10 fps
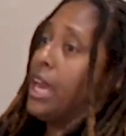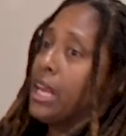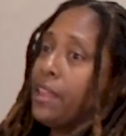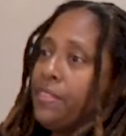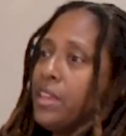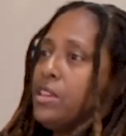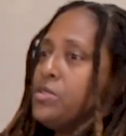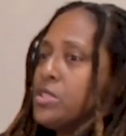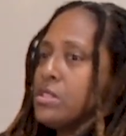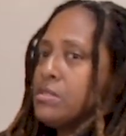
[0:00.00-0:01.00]
And I think
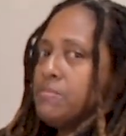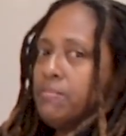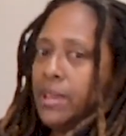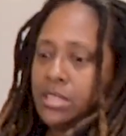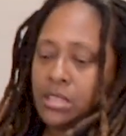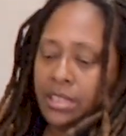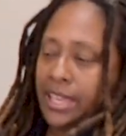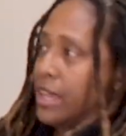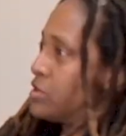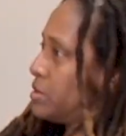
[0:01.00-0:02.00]
you just
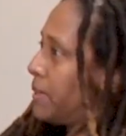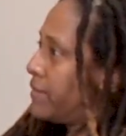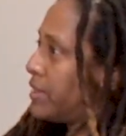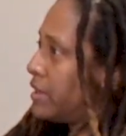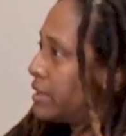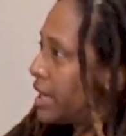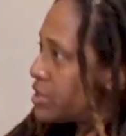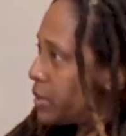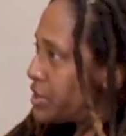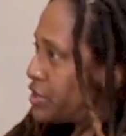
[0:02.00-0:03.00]
basically answered my very
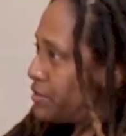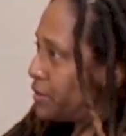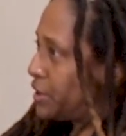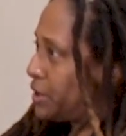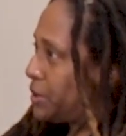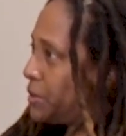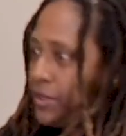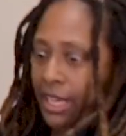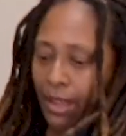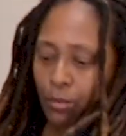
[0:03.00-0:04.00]
last question for you.
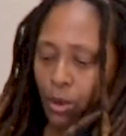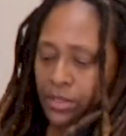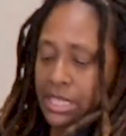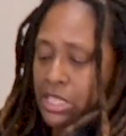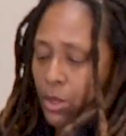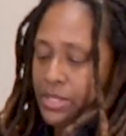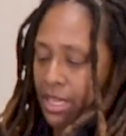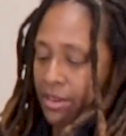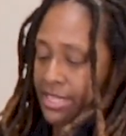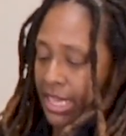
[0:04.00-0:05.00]
And I wrote these notes
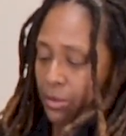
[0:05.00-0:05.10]
down because I